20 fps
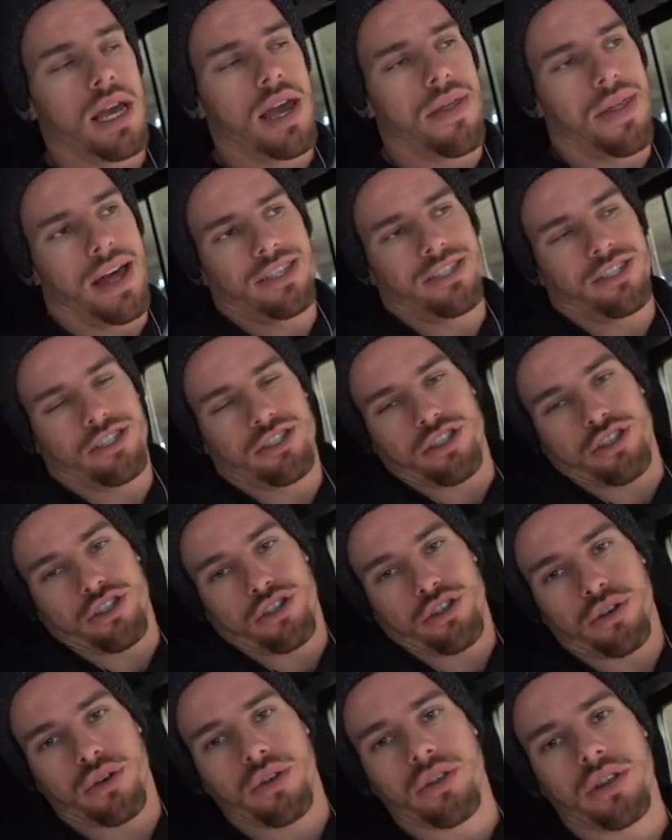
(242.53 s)
And that's just the
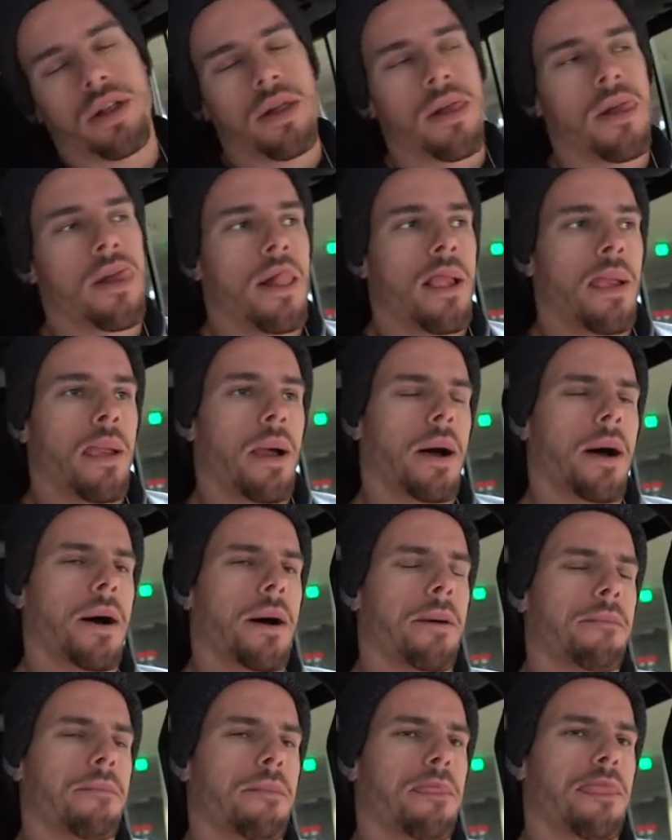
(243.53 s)
truth.
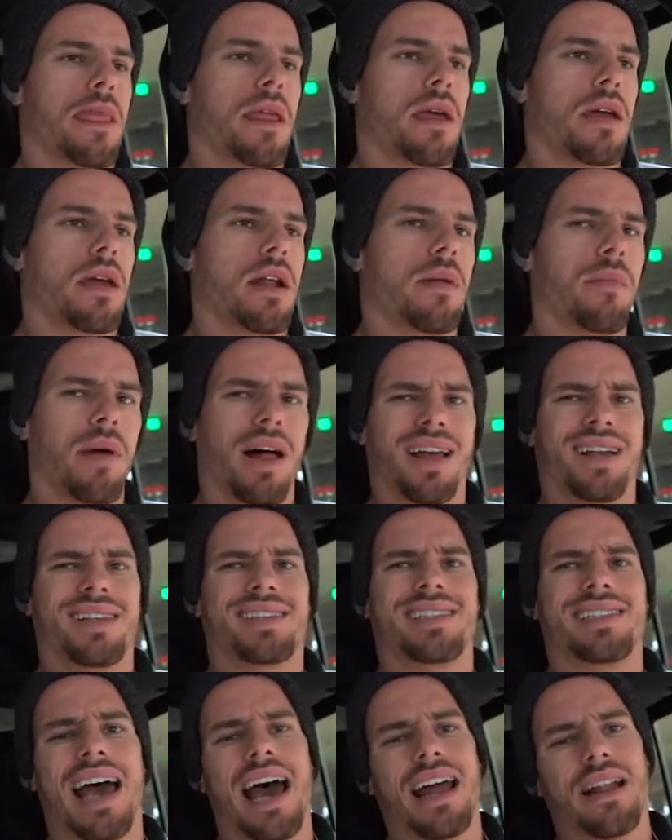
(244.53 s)
Um, I'm not like
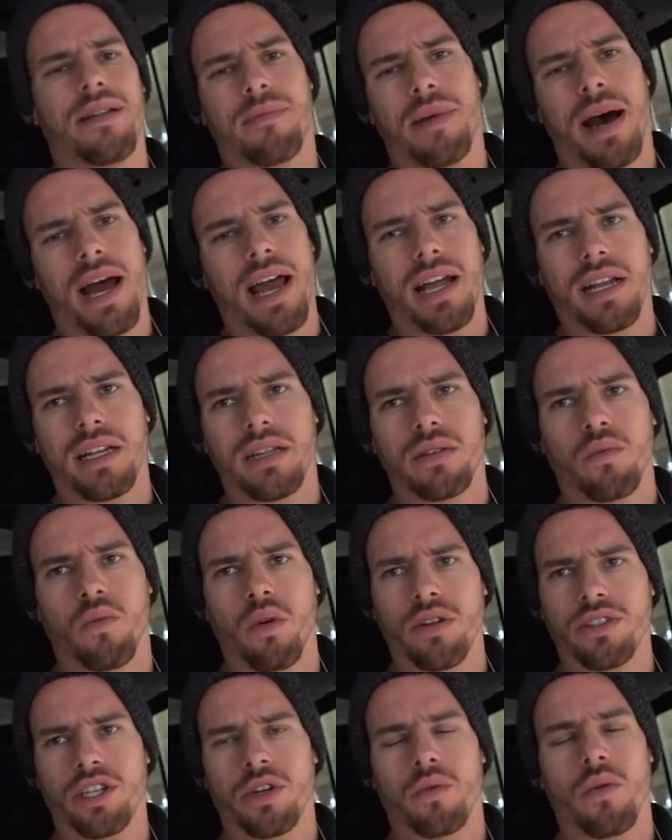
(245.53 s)
saddened by it.
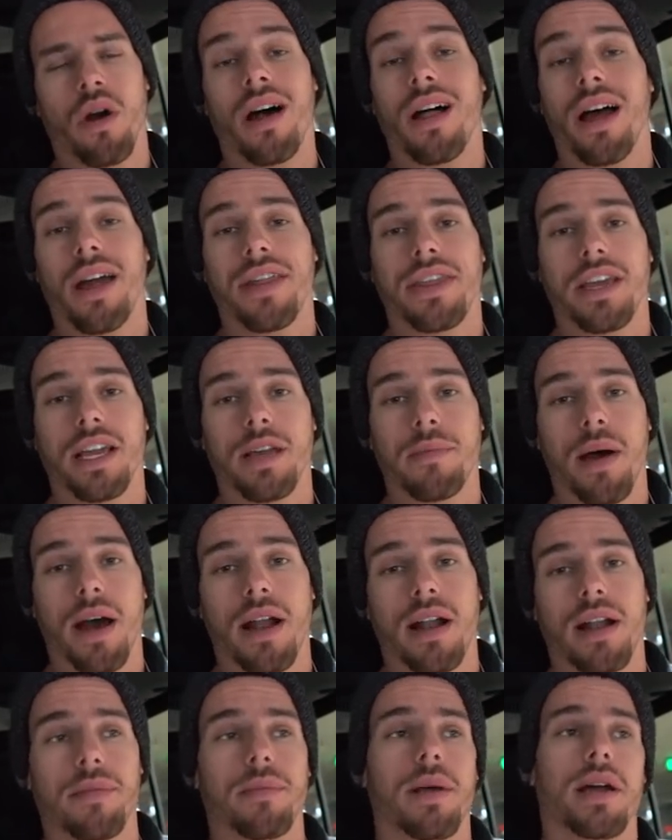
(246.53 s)
Once in a while I think
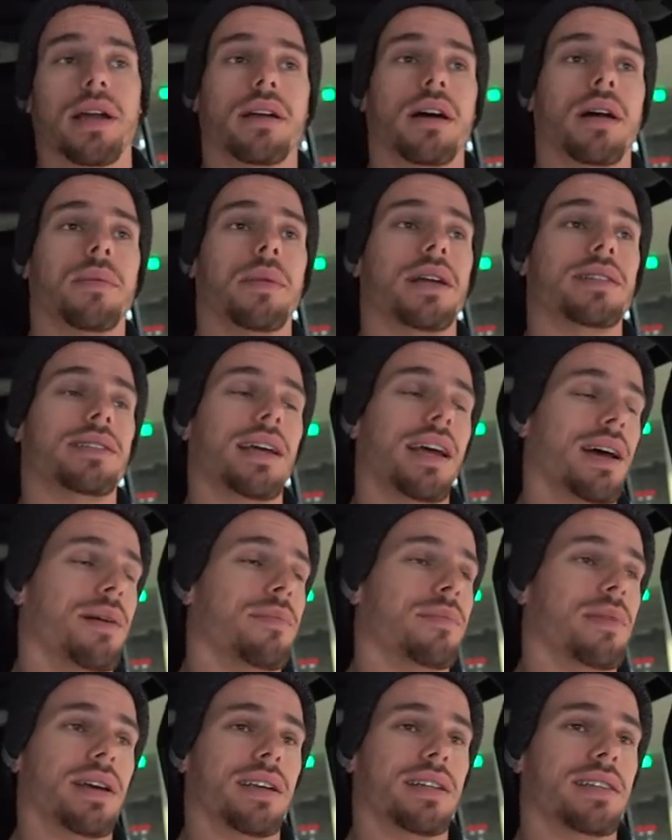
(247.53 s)
about it I'm like I'm like
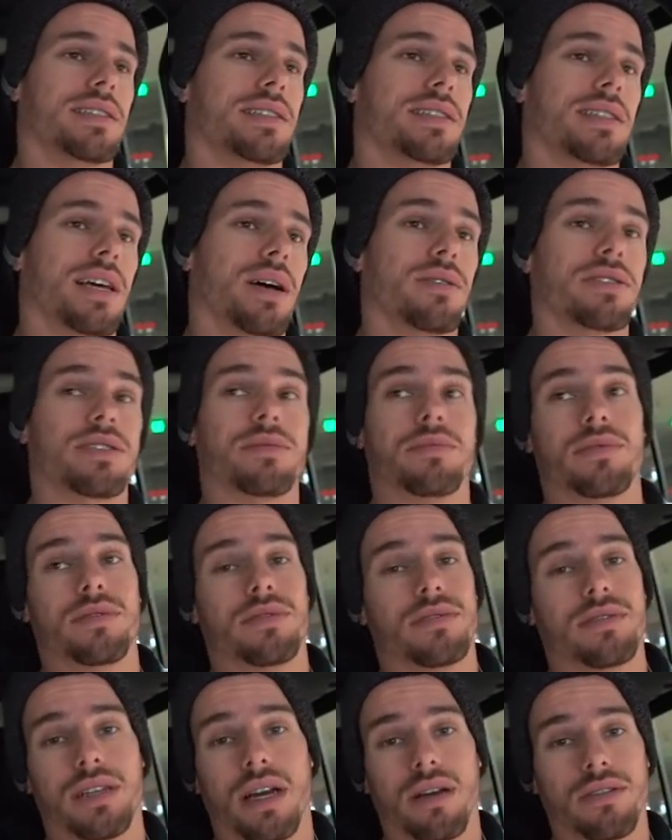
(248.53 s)
damn like that was
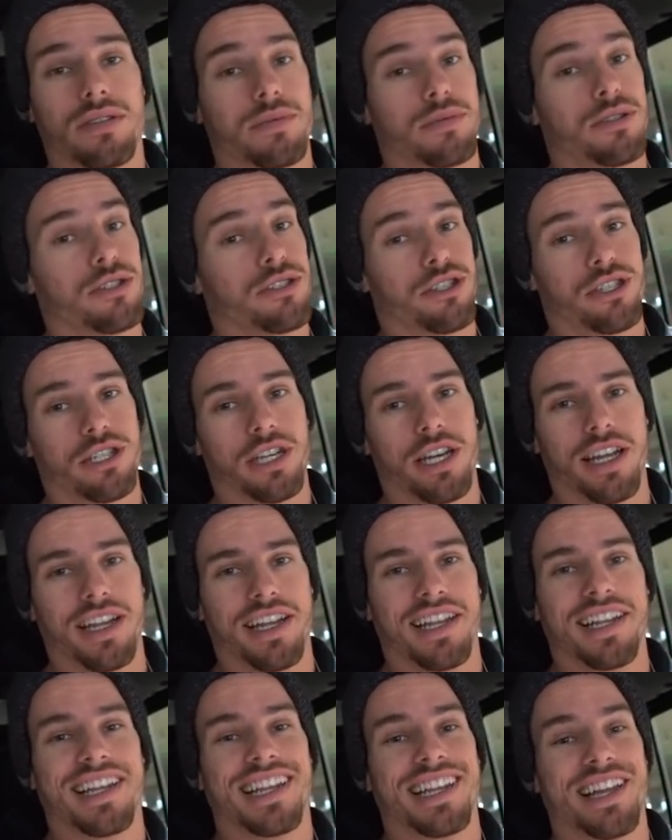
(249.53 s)
some that was some good shit.
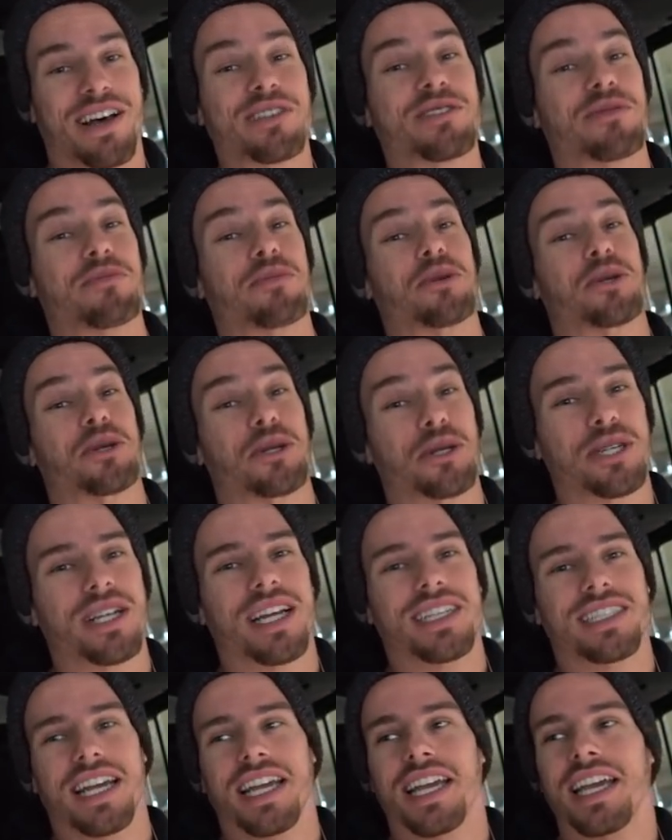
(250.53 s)
that was some good.
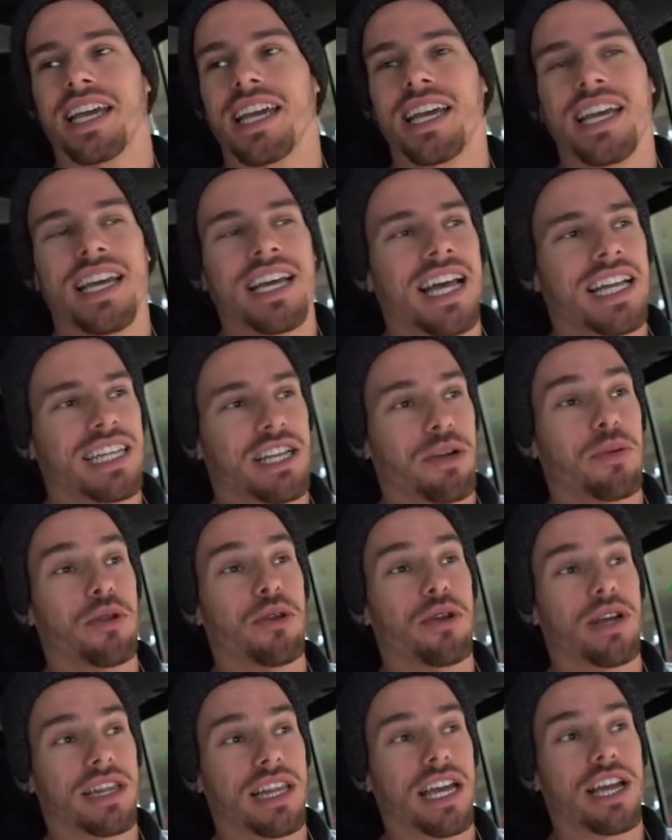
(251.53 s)
That's like it's like when
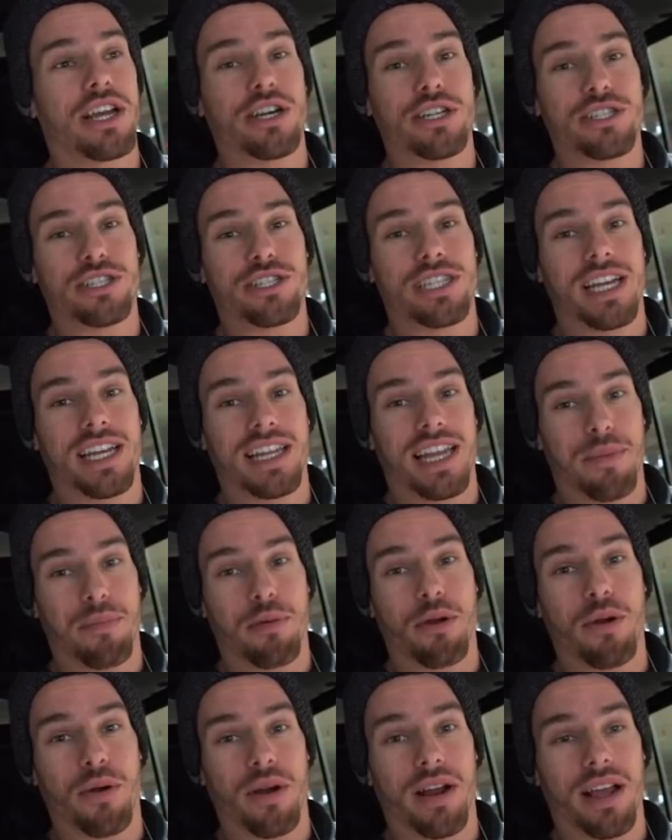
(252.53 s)
you get that good shit, that
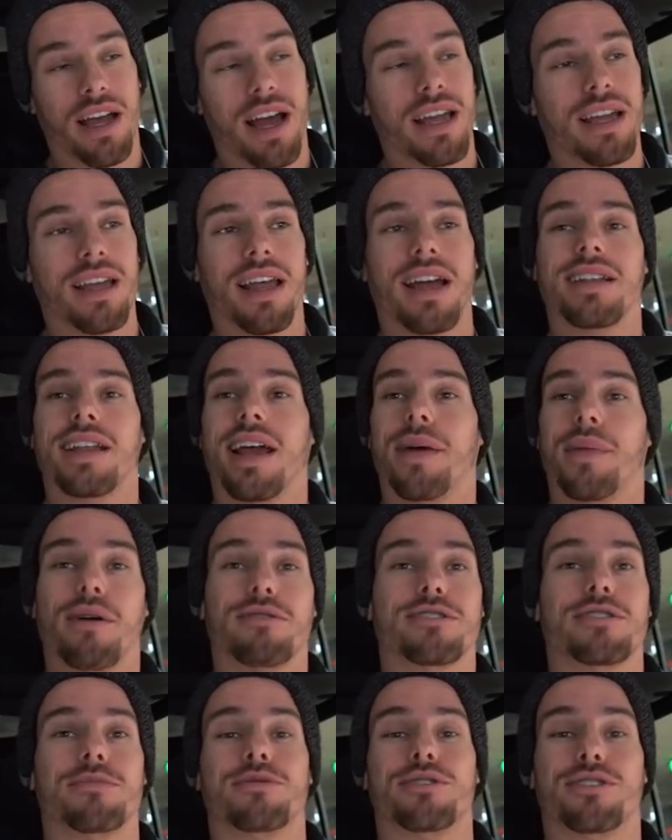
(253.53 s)
pre-workout, you're like, damn, that
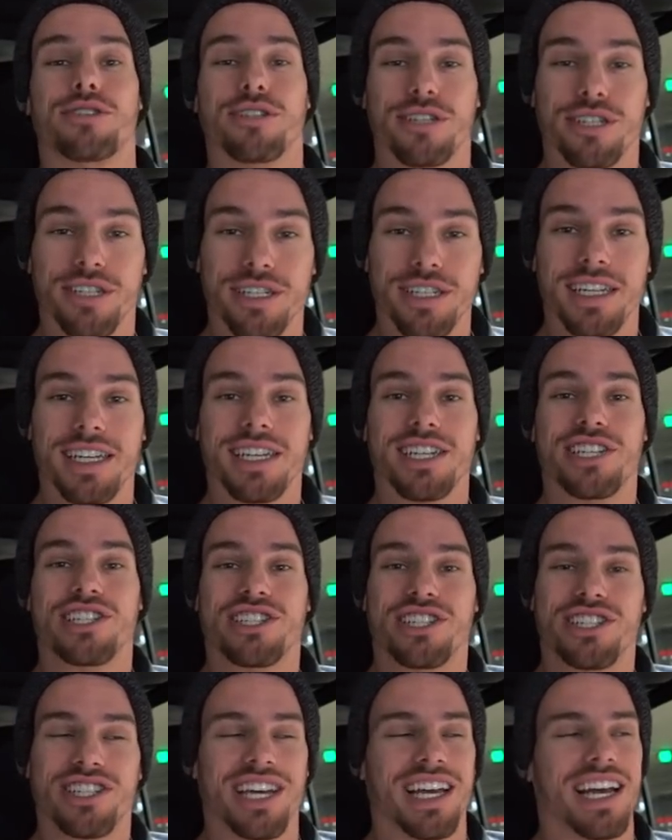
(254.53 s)
was some good
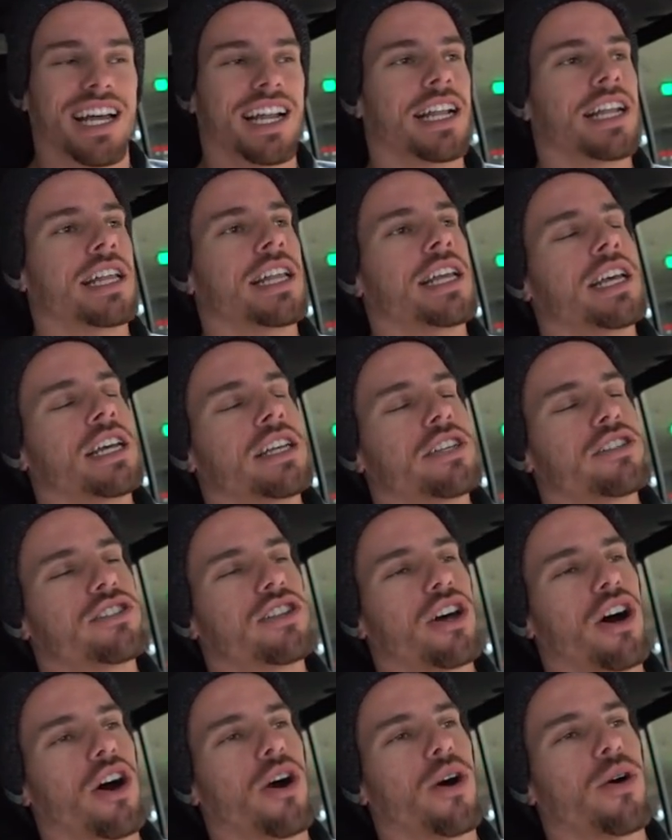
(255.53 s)
shit.
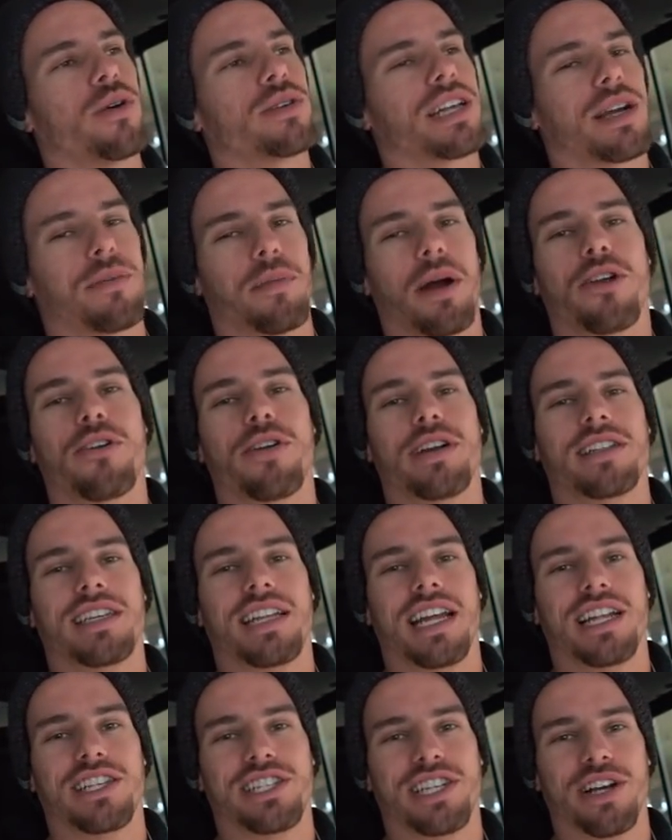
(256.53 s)
So it's like my
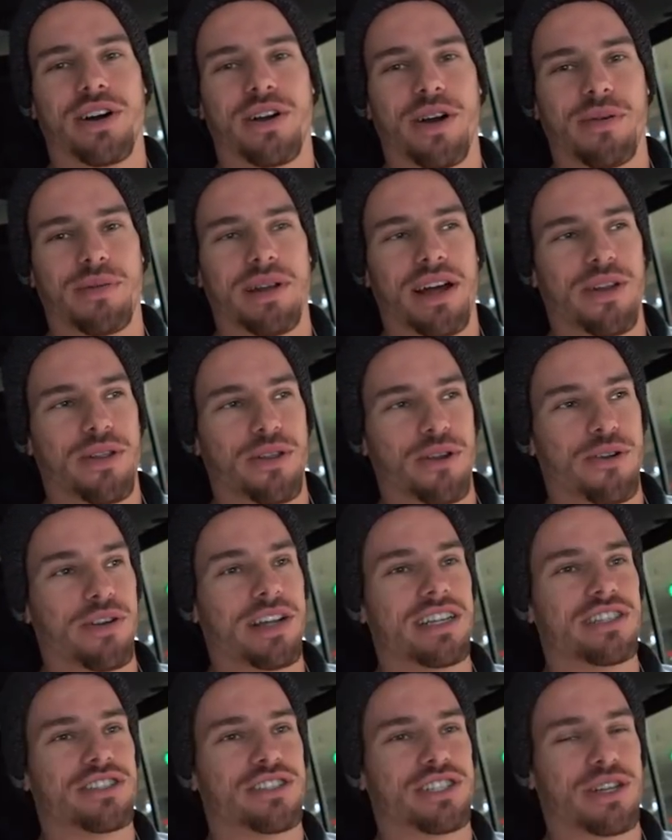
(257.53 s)
creatine HCL coming out or the
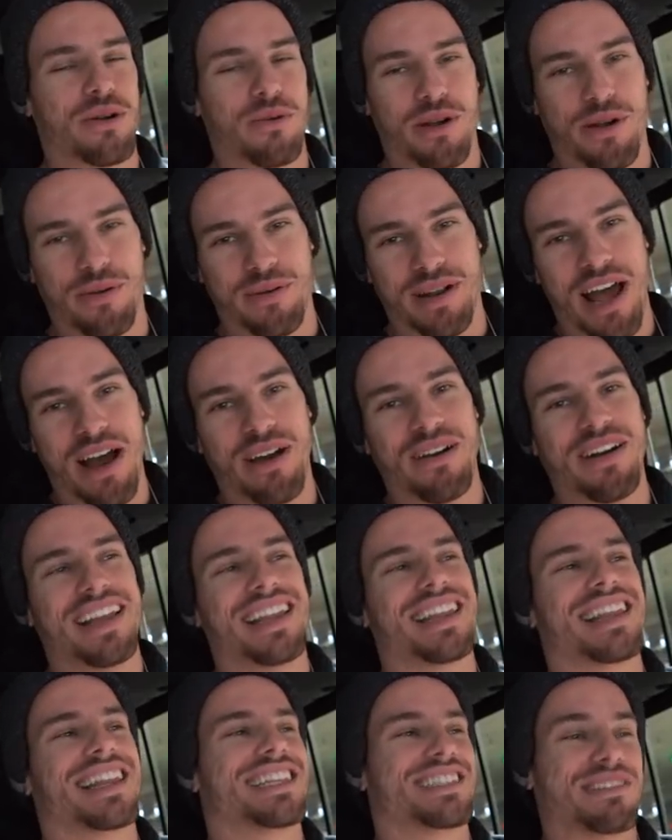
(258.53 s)
greens juice that we're coming out.
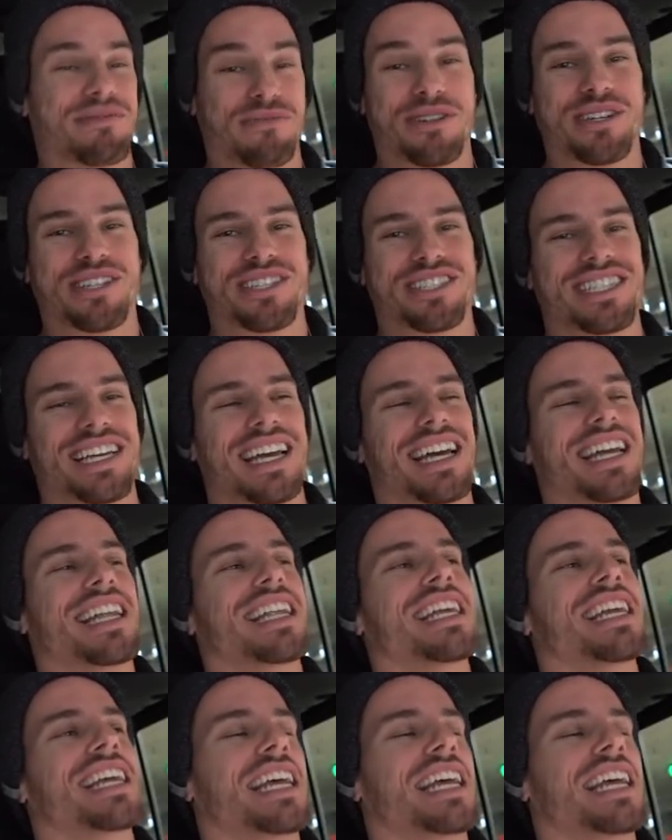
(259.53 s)
it's some good shit.